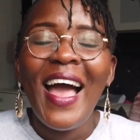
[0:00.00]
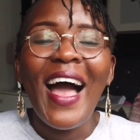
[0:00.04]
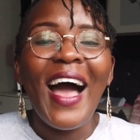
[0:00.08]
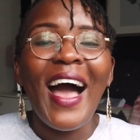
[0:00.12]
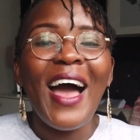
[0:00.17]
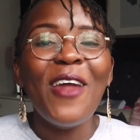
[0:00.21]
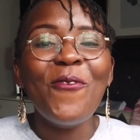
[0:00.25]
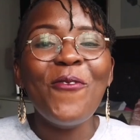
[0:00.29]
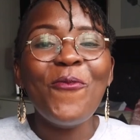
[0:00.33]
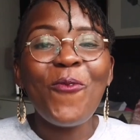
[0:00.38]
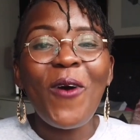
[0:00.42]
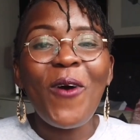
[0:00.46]

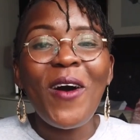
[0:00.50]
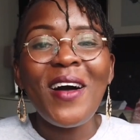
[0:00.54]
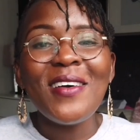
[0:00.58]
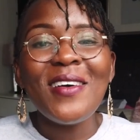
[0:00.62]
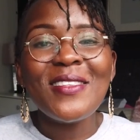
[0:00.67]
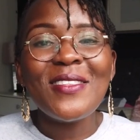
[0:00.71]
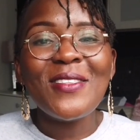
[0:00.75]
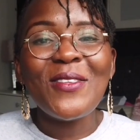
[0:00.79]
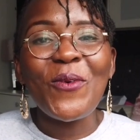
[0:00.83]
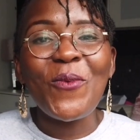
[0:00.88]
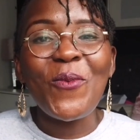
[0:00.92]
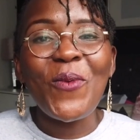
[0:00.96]
And
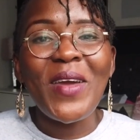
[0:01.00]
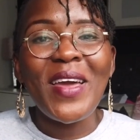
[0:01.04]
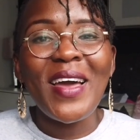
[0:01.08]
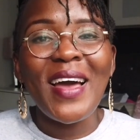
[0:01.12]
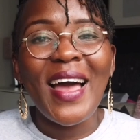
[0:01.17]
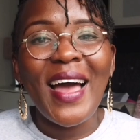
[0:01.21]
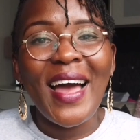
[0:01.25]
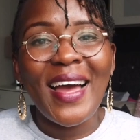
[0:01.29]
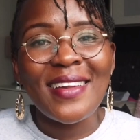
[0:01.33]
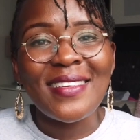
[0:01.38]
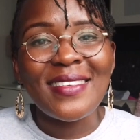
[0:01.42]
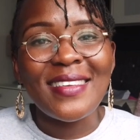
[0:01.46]
whilst we
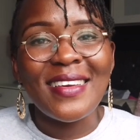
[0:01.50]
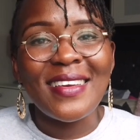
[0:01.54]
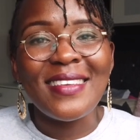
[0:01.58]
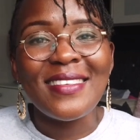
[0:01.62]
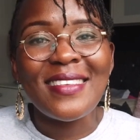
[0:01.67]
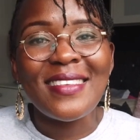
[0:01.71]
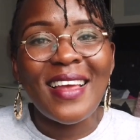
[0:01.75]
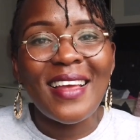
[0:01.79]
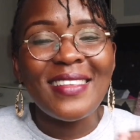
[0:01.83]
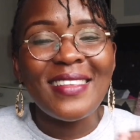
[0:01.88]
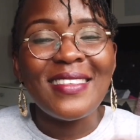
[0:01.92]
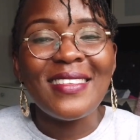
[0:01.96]
are at
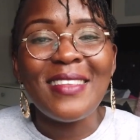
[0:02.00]
it,